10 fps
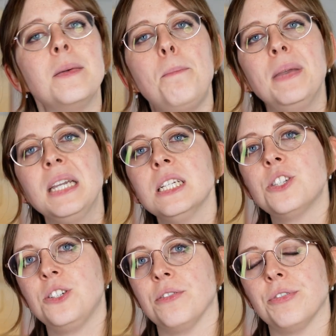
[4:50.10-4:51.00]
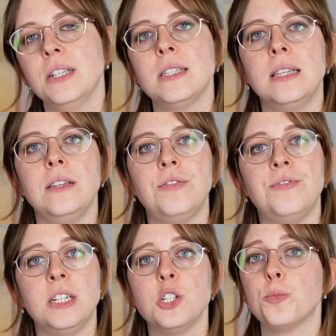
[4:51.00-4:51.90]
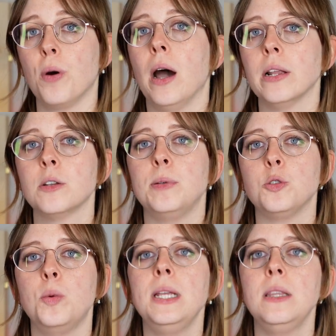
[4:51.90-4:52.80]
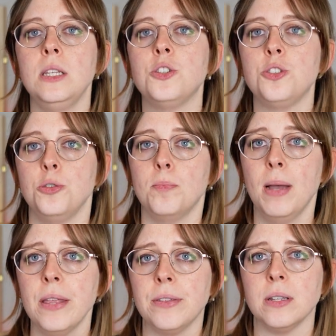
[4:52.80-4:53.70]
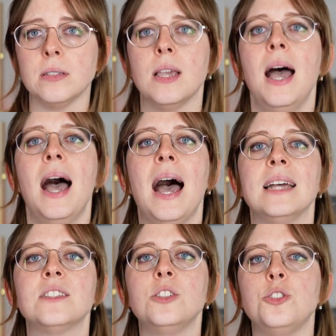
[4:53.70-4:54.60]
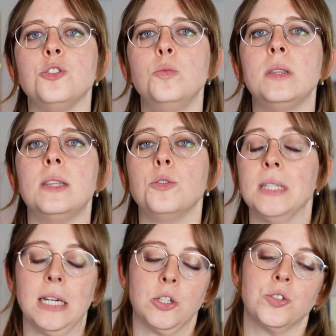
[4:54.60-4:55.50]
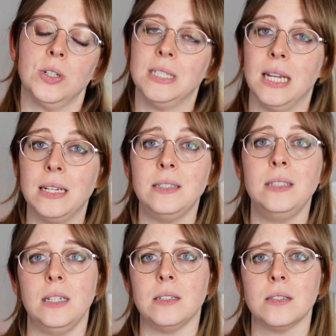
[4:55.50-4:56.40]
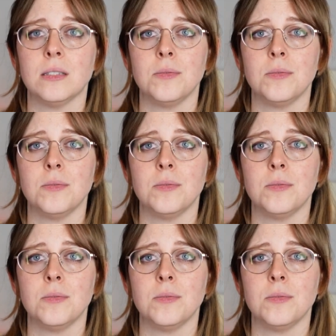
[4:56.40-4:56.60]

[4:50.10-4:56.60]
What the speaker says: biggest difference in the finished product between these two methods has to do with those extra dead yeasts.